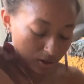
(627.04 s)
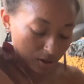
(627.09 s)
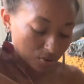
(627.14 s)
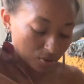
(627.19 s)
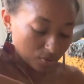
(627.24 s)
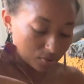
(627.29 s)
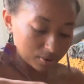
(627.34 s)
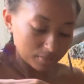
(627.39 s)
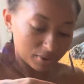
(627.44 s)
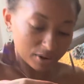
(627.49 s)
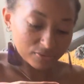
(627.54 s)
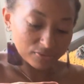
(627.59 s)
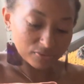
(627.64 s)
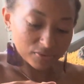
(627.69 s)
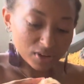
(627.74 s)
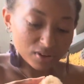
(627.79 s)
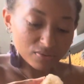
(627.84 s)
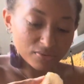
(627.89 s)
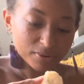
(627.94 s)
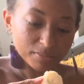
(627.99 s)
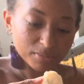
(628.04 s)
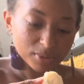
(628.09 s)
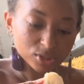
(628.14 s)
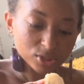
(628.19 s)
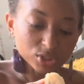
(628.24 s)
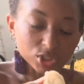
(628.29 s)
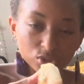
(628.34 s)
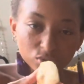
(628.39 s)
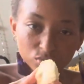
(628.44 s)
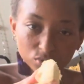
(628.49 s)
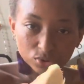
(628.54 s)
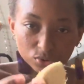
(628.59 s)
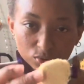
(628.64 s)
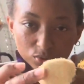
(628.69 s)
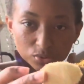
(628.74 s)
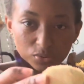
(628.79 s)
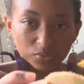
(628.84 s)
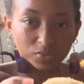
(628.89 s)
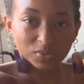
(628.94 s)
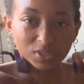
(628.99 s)
one of my favorite
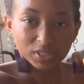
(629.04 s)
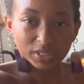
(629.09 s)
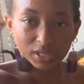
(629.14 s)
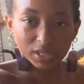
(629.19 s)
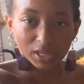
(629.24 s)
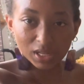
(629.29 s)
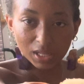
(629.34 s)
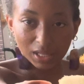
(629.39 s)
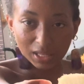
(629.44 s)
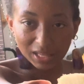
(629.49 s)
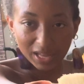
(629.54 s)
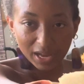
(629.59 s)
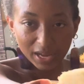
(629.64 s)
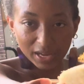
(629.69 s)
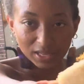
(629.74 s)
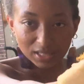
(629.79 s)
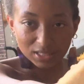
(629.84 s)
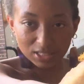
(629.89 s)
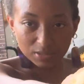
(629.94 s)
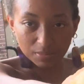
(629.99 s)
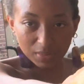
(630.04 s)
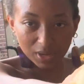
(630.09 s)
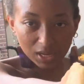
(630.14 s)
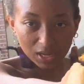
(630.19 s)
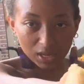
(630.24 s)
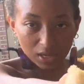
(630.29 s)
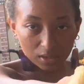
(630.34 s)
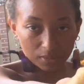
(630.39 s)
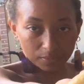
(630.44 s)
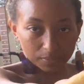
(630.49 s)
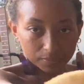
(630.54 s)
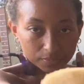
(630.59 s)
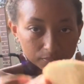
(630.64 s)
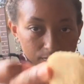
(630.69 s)
mushrooms, lion's mane.